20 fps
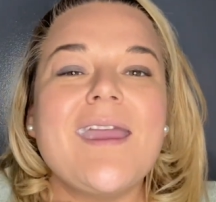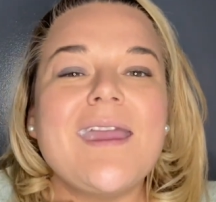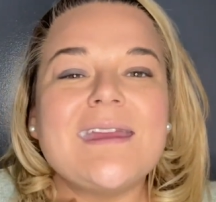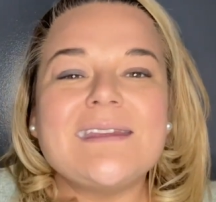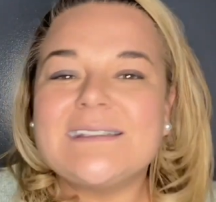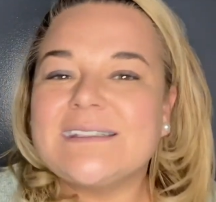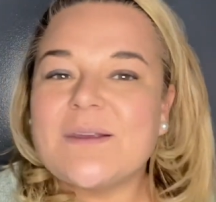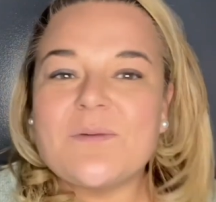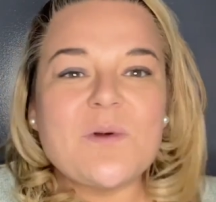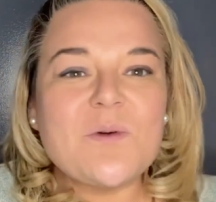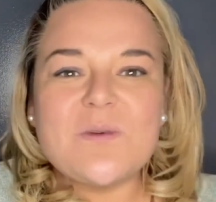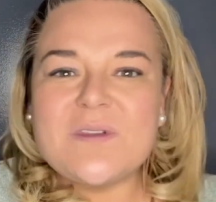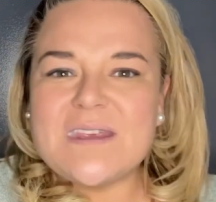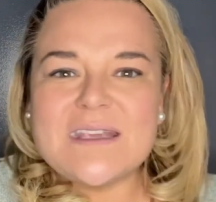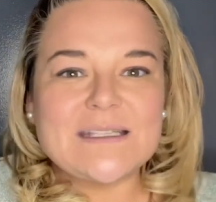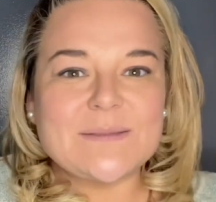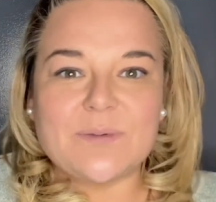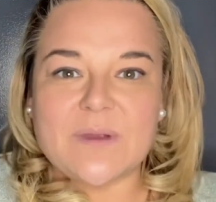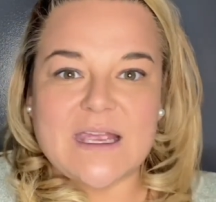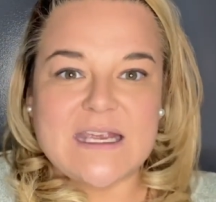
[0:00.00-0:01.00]
And someone with
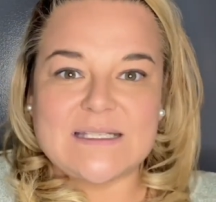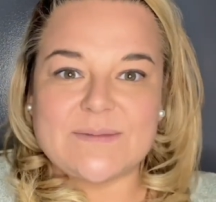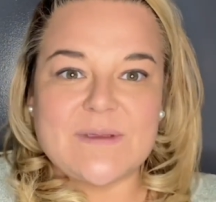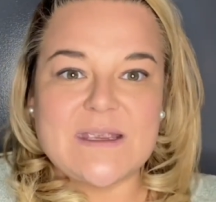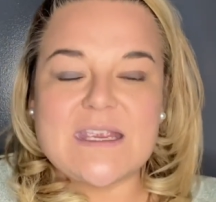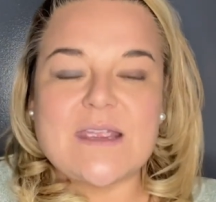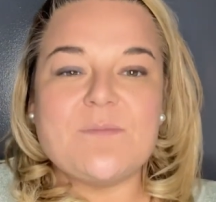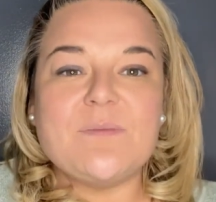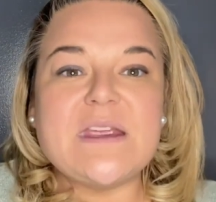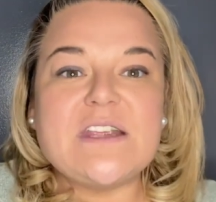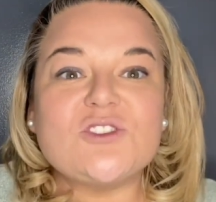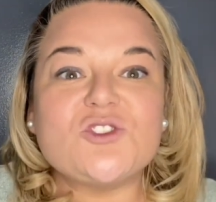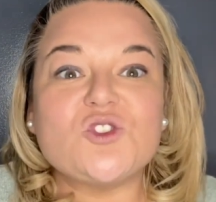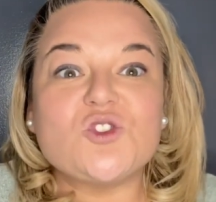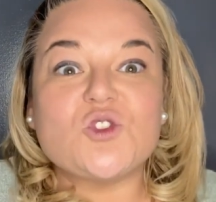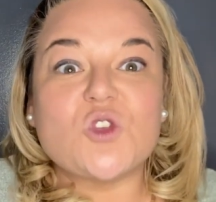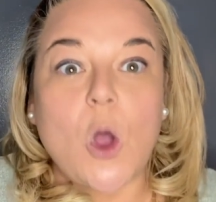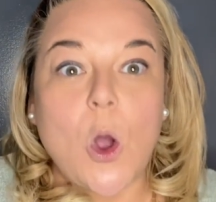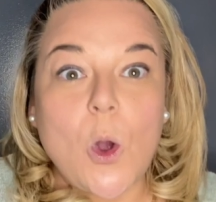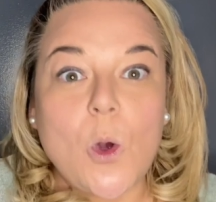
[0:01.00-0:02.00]
this placement can be
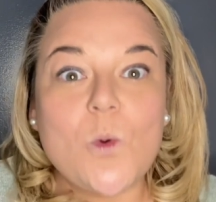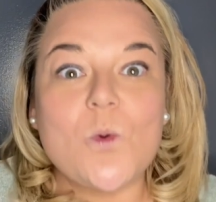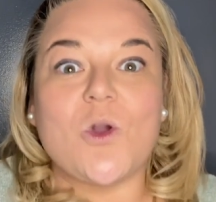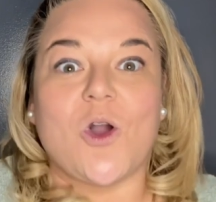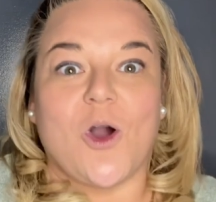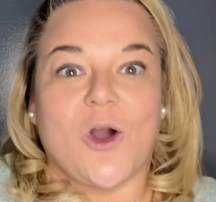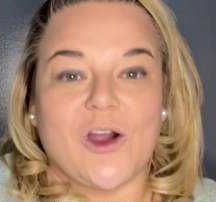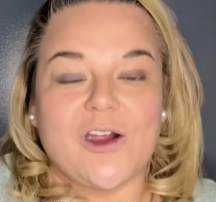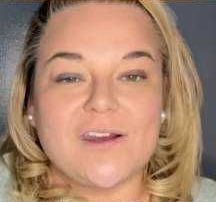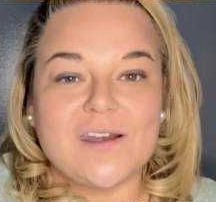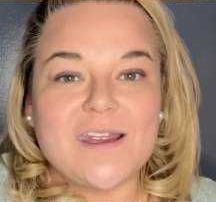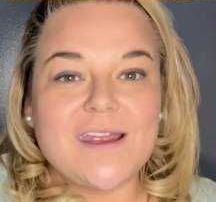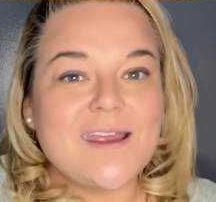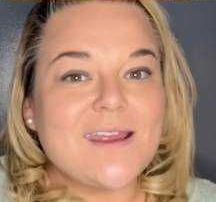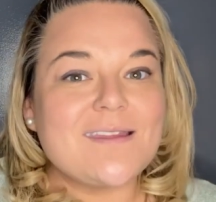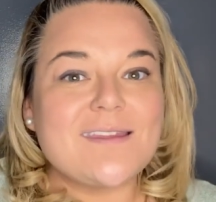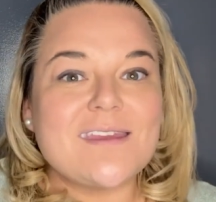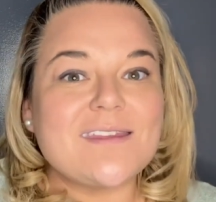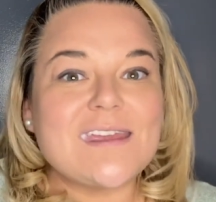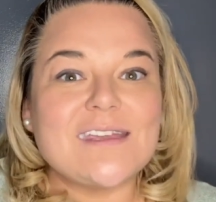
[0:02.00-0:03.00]
so
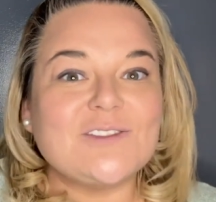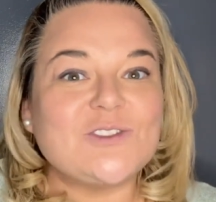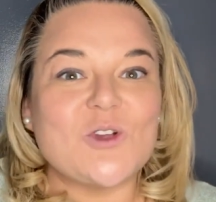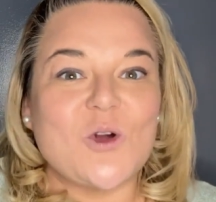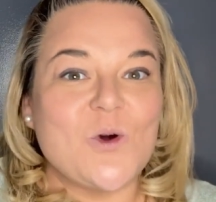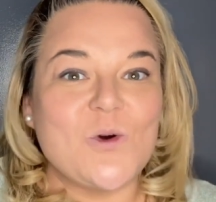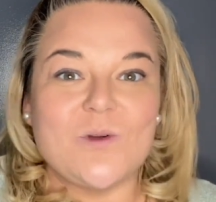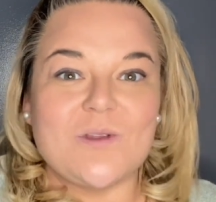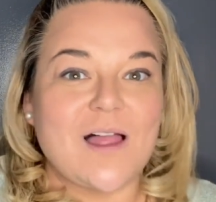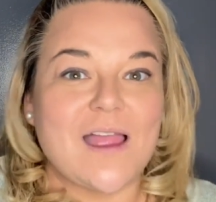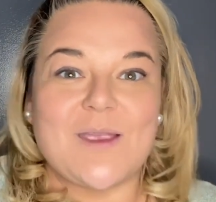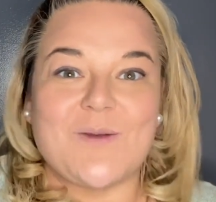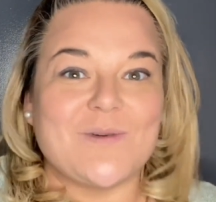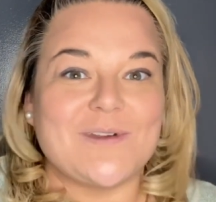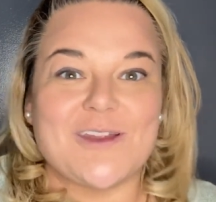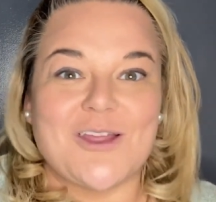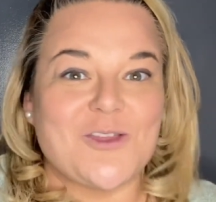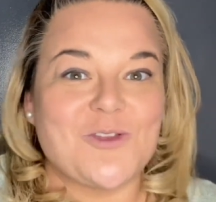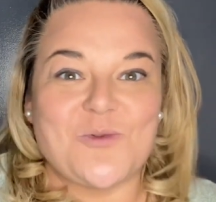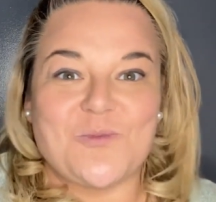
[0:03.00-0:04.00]
guarded that they don't like
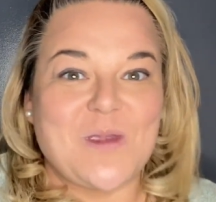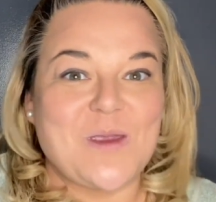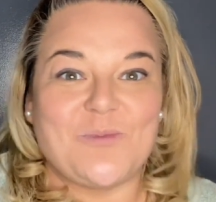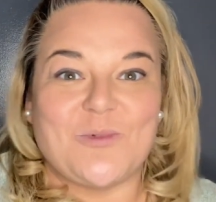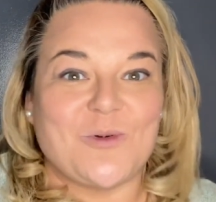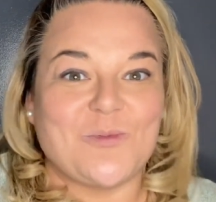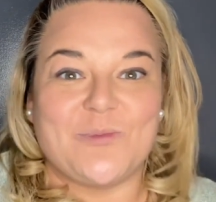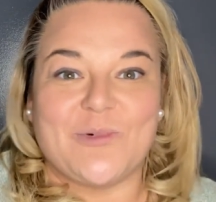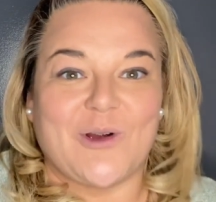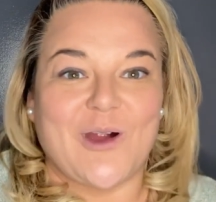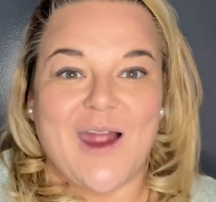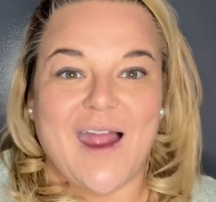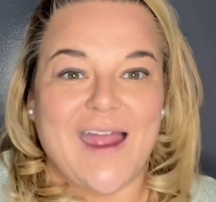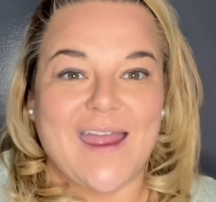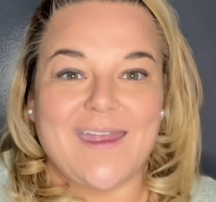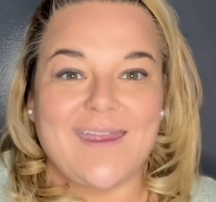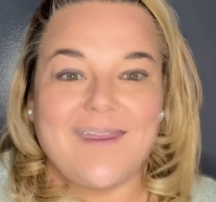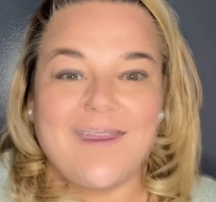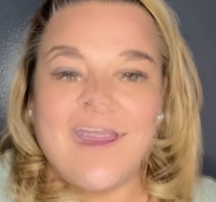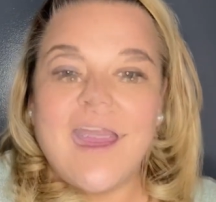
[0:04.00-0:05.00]
when other people
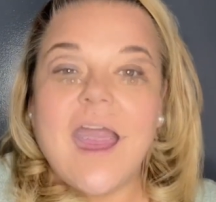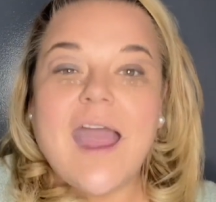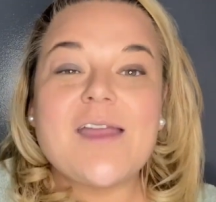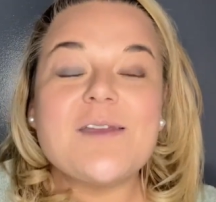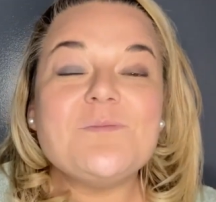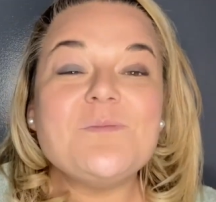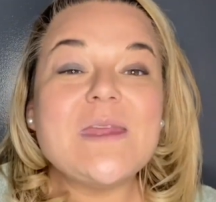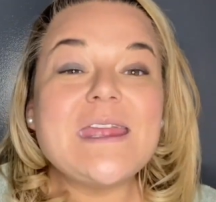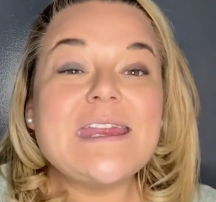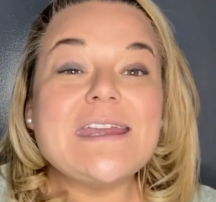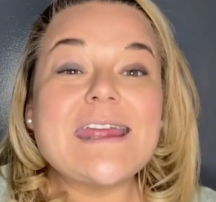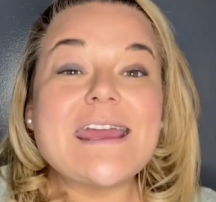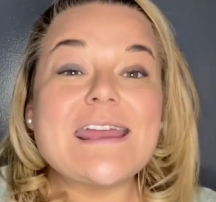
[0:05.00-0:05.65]
pry. I mean,